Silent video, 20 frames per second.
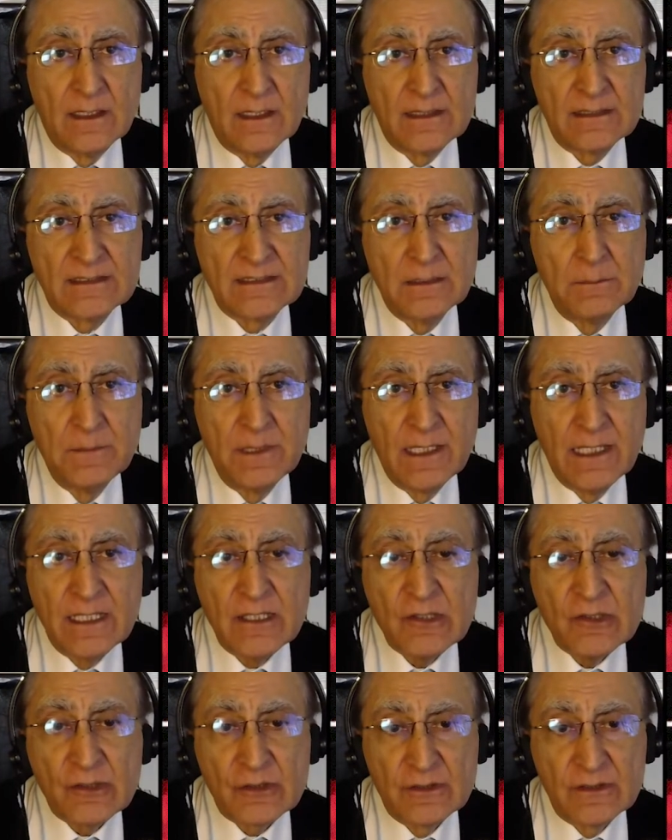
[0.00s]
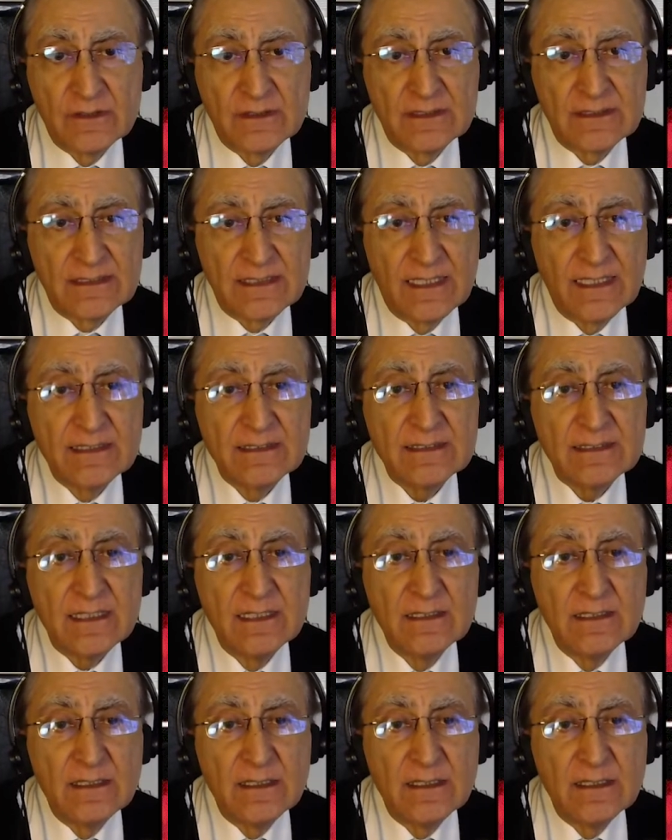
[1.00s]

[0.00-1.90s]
Assimilation says